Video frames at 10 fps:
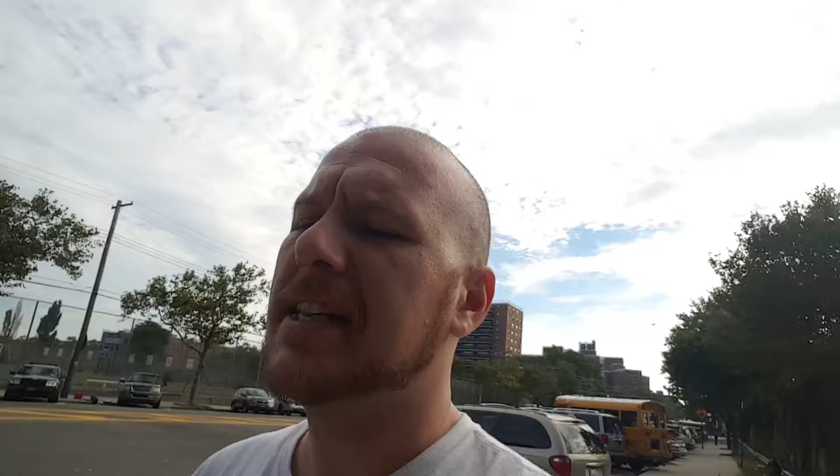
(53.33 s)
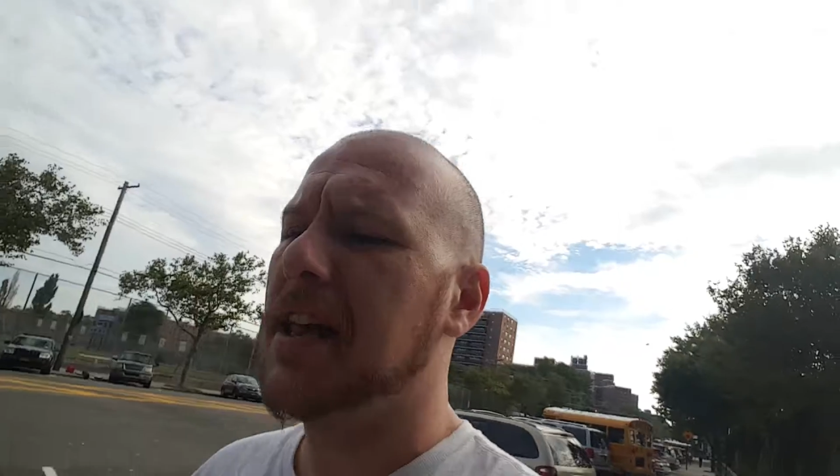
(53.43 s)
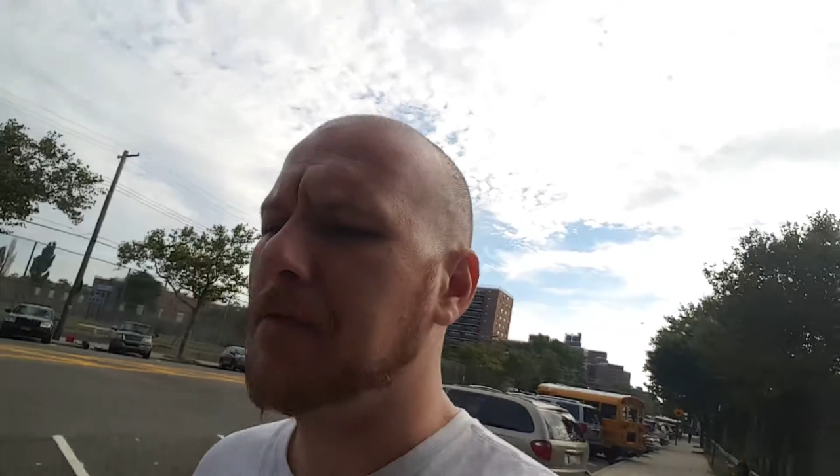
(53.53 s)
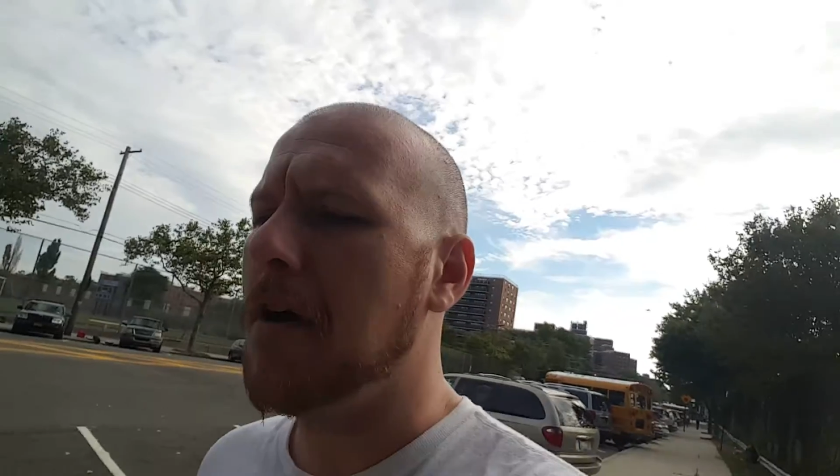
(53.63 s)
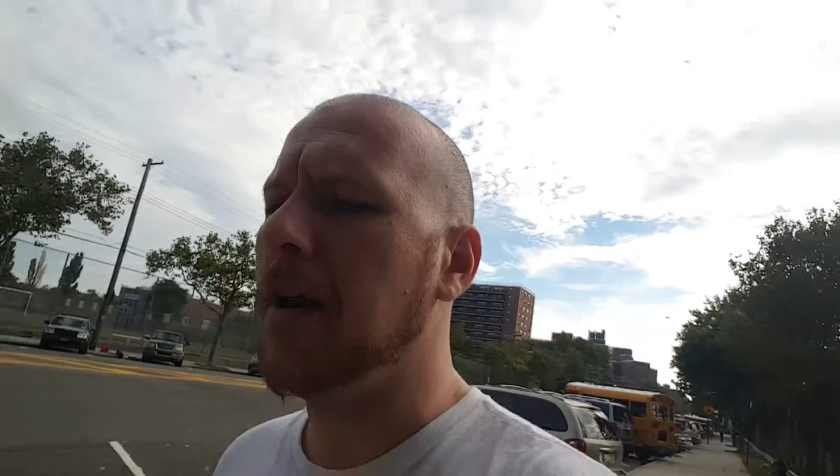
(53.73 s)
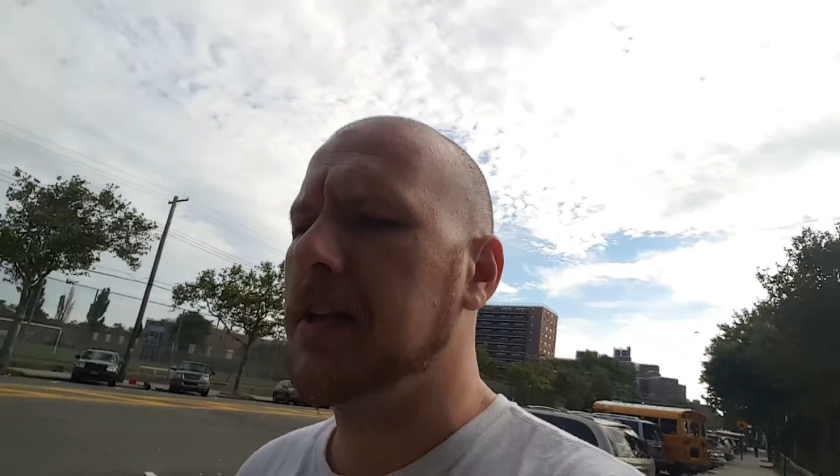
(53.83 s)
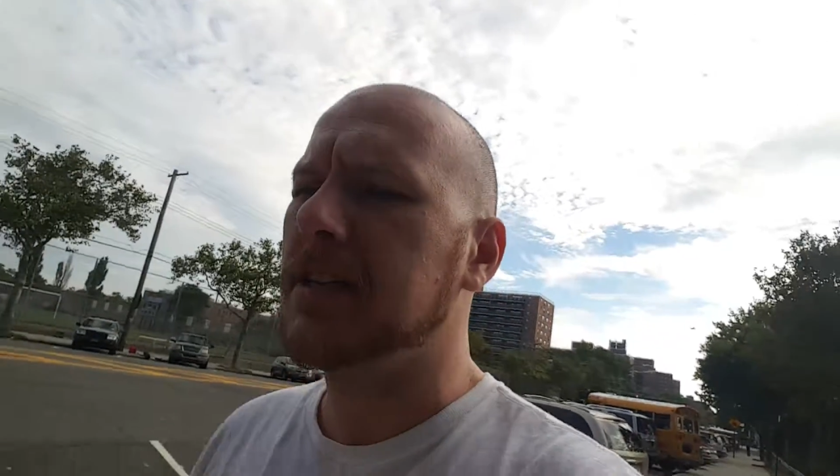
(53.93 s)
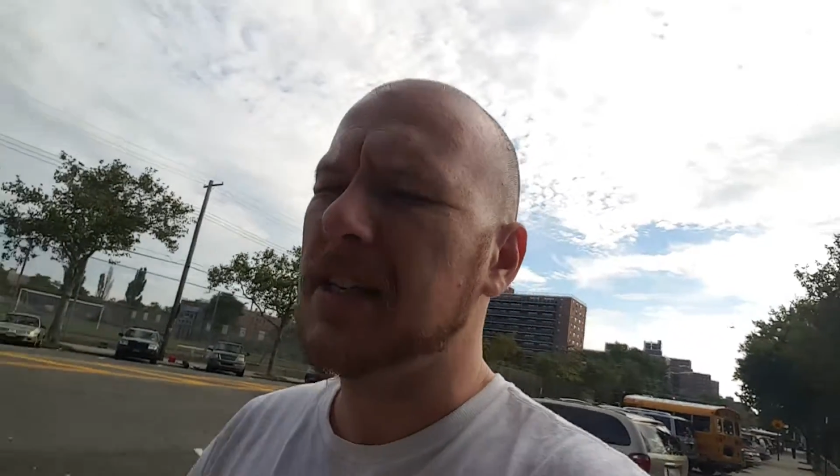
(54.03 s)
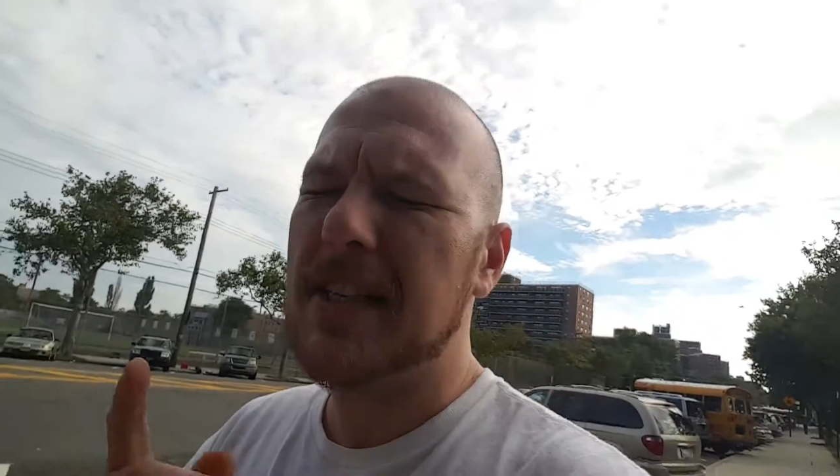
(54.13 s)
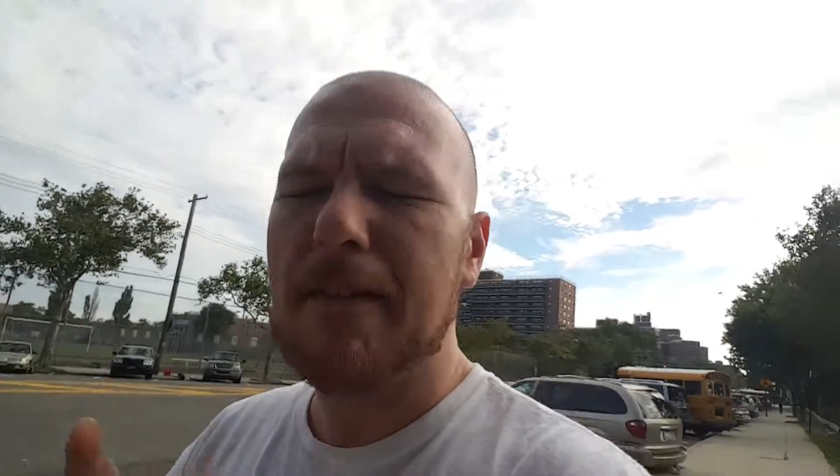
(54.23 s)
Seth
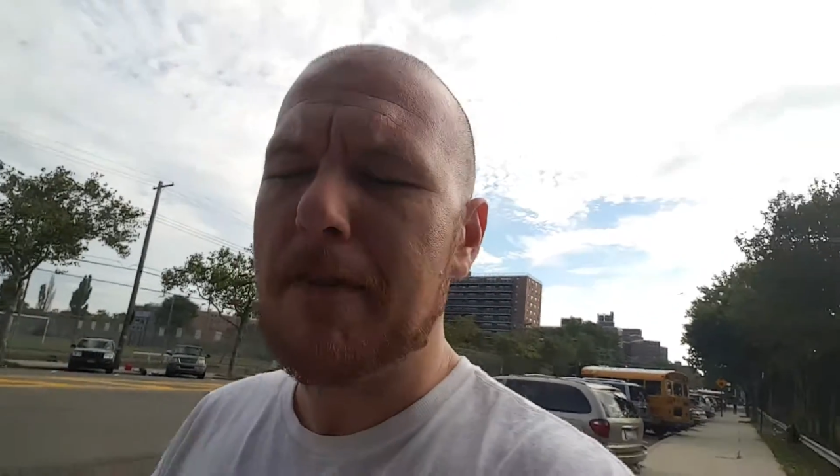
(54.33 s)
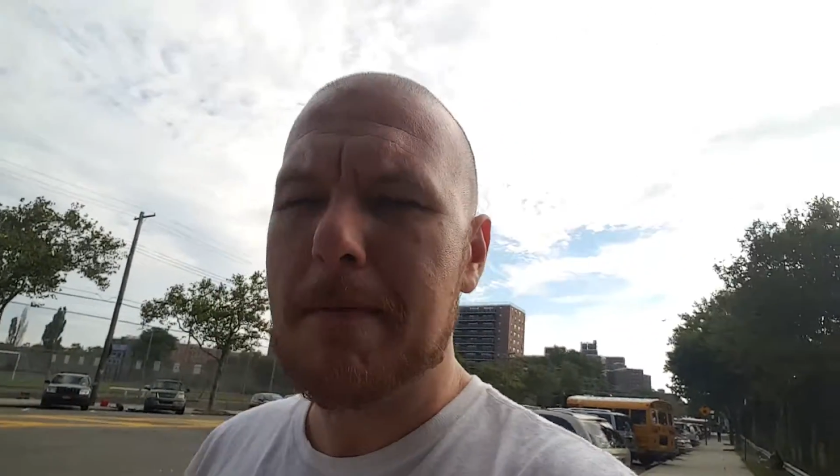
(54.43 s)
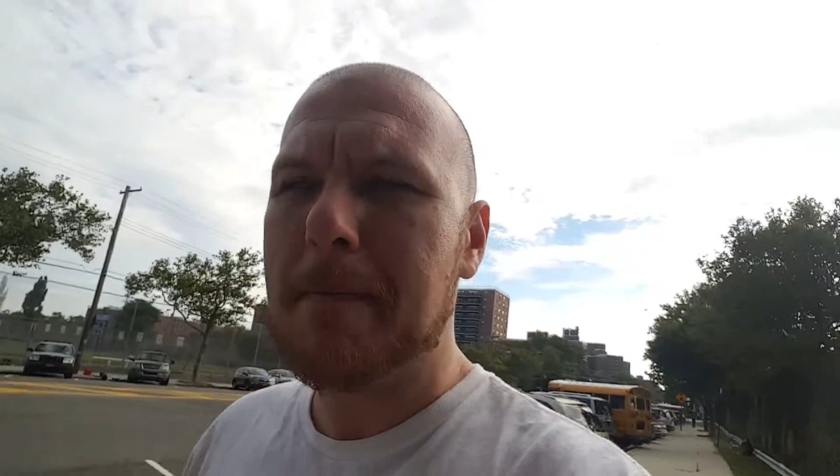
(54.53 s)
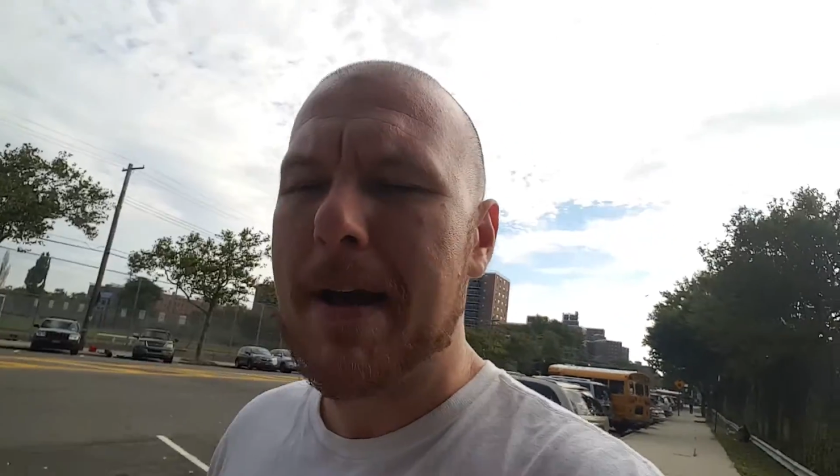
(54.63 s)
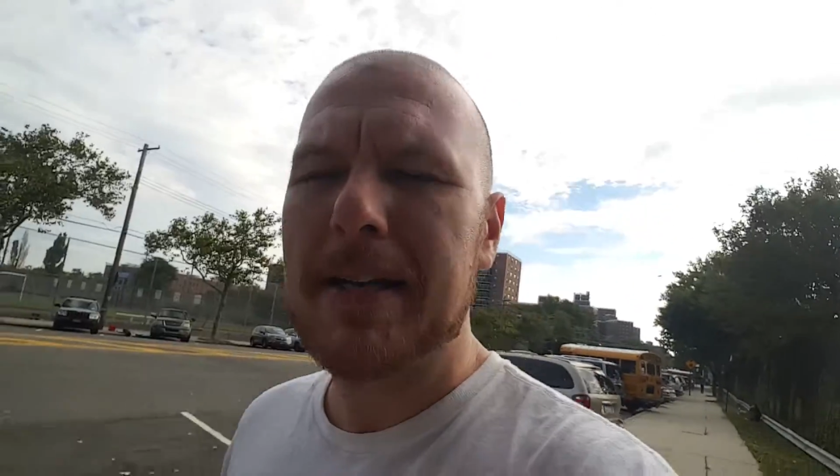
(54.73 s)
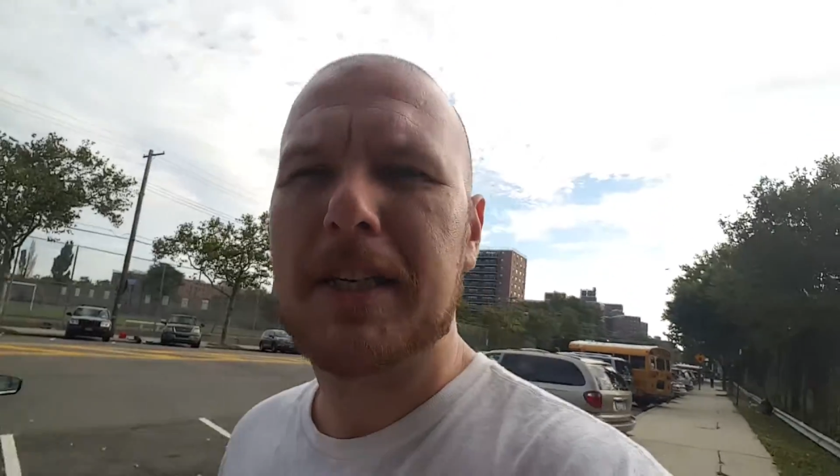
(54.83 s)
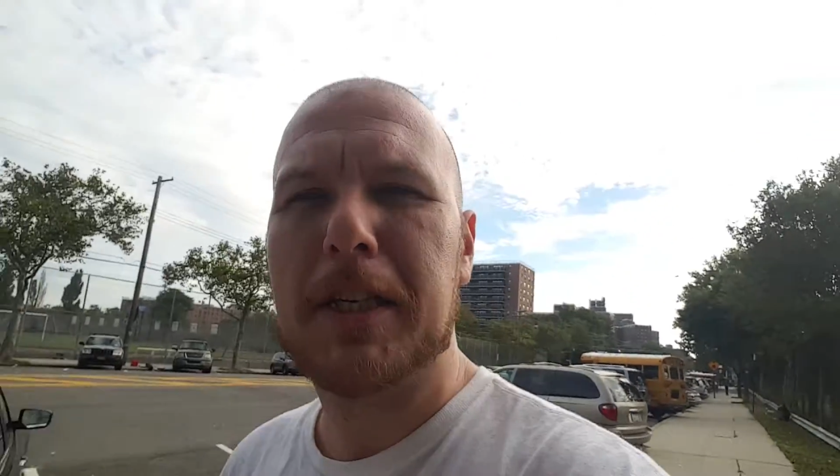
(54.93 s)
Rollins, and Stephanie McMahon